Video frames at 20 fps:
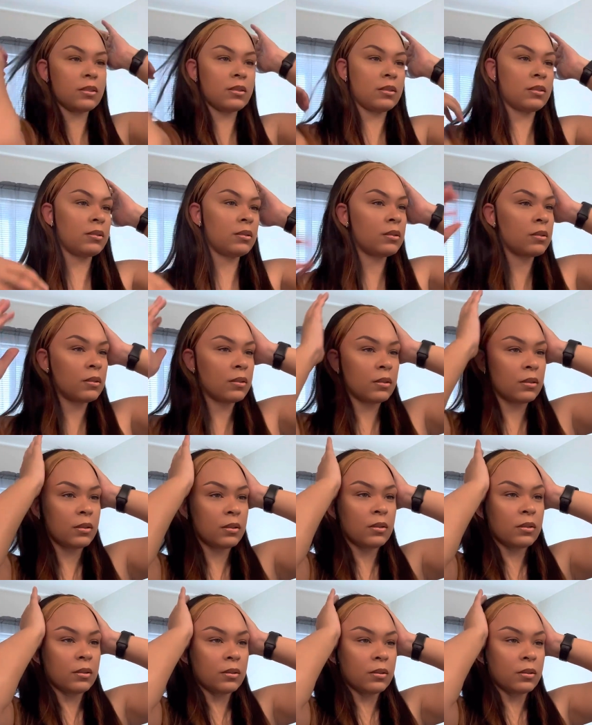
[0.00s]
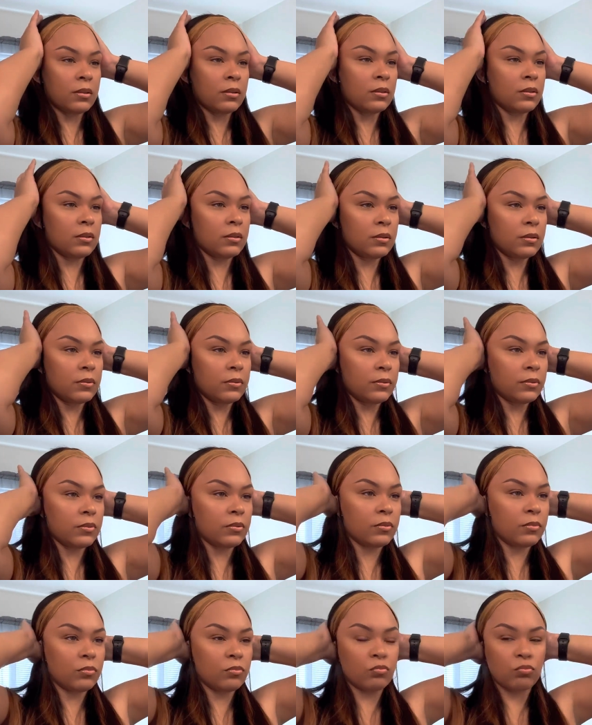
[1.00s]

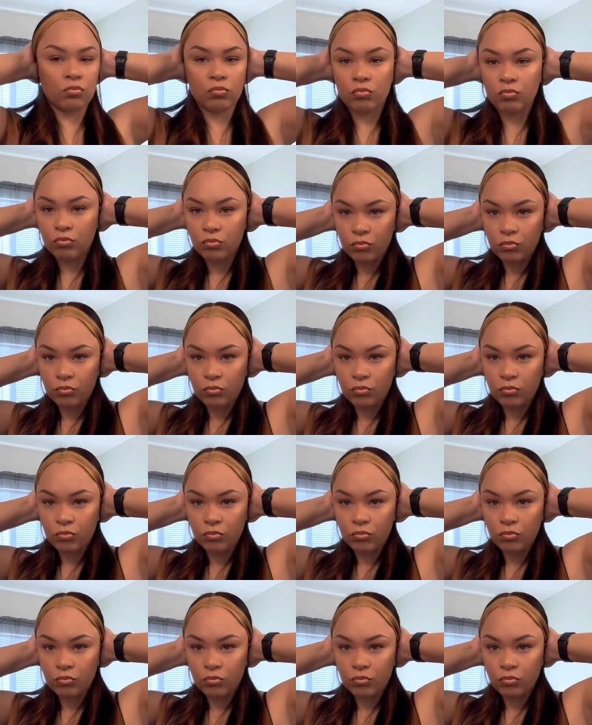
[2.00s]
Nothing is said.